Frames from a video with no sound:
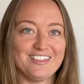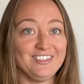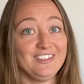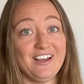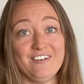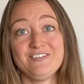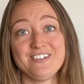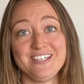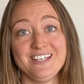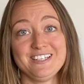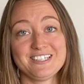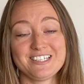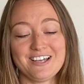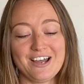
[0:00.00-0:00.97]
loved
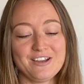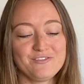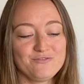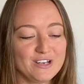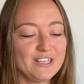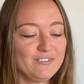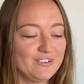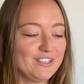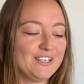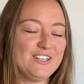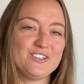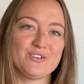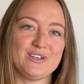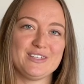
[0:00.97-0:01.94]
it. I really, really
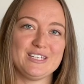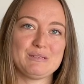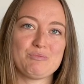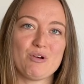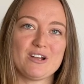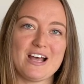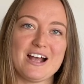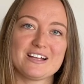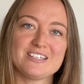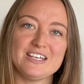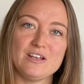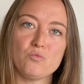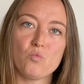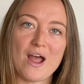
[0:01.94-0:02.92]
enjoyed this product.
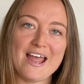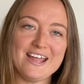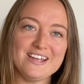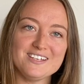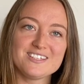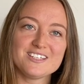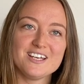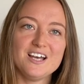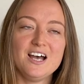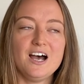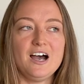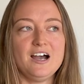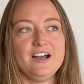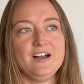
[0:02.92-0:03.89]
It weighed
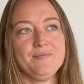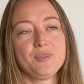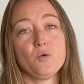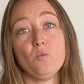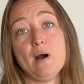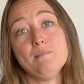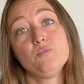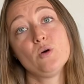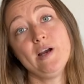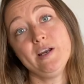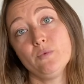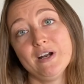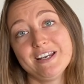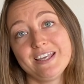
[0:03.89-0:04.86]

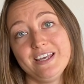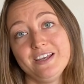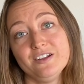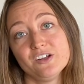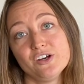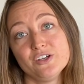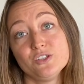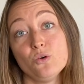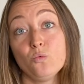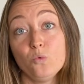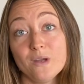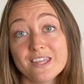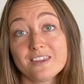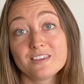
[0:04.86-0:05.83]
1.1 kilos
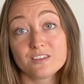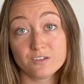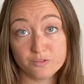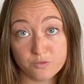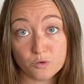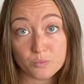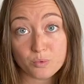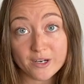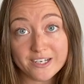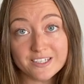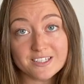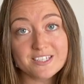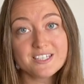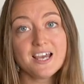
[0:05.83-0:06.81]
with the
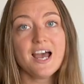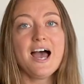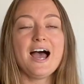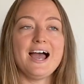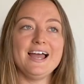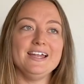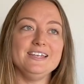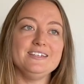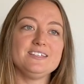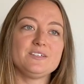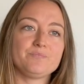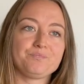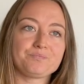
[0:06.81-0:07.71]
footprint, and